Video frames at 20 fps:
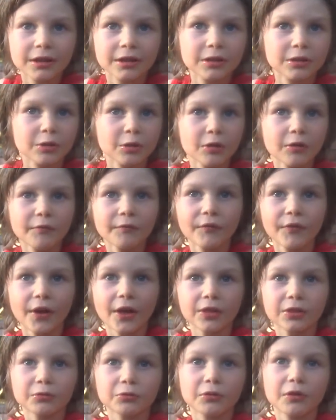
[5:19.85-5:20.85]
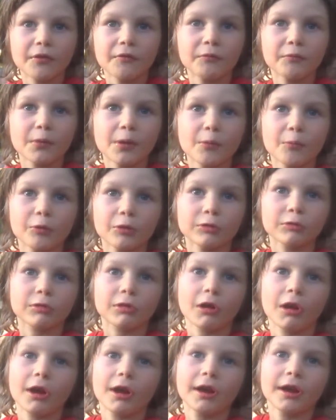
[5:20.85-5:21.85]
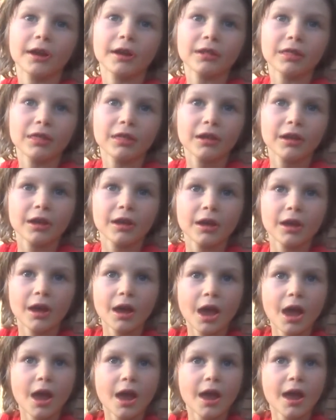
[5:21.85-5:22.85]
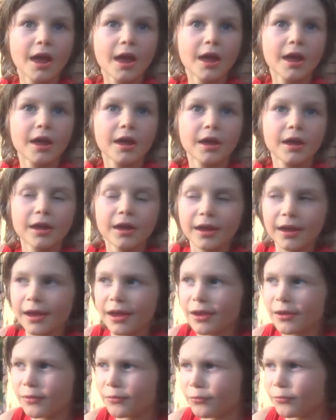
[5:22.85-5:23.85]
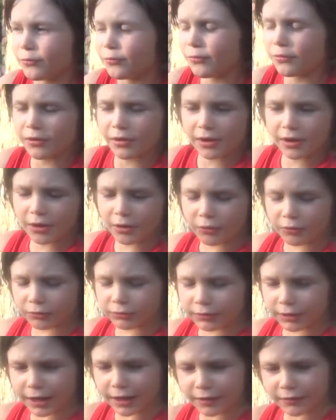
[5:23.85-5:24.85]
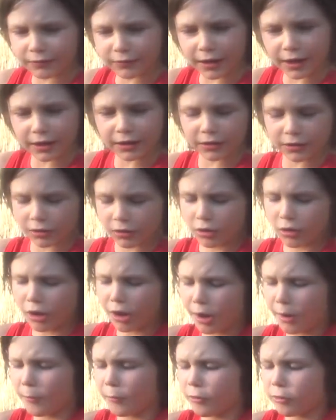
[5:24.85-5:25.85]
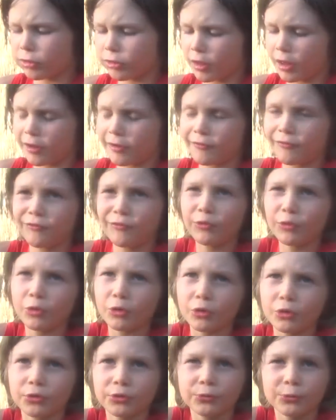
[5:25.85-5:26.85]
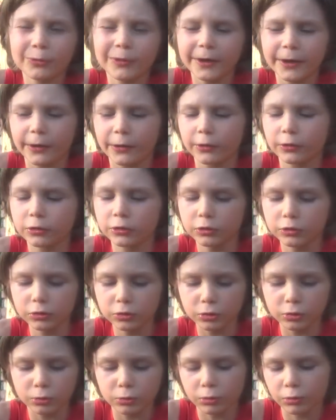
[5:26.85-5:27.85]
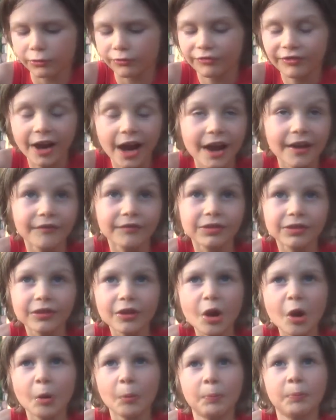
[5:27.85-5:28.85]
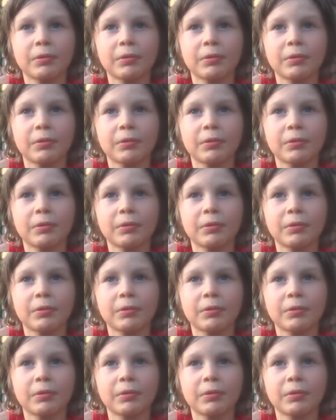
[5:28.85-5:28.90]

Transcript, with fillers: could do it faster if we were giants and it will take like almost like four, three, or two, or five scoops.